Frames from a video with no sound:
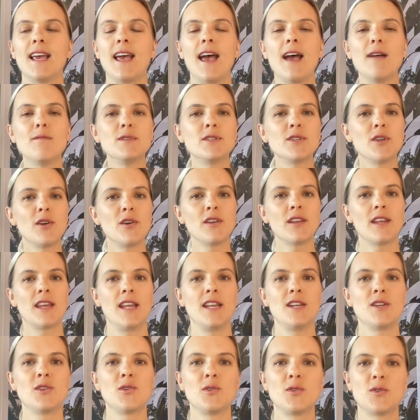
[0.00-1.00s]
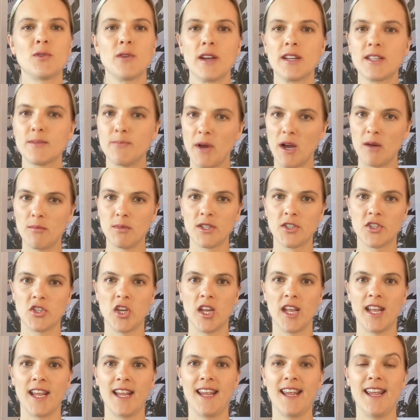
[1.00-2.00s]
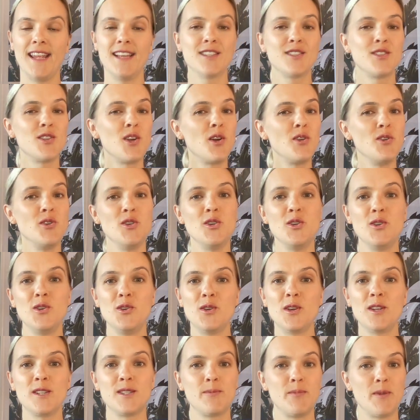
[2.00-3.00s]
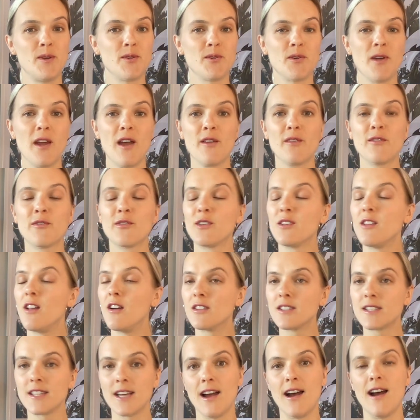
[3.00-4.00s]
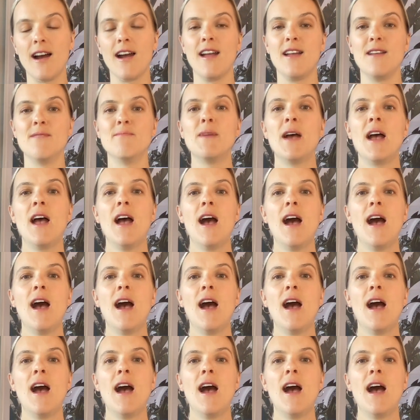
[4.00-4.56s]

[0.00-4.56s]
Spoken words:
Amazon Kindle Direct Publishing is not new, it's been around for a long time.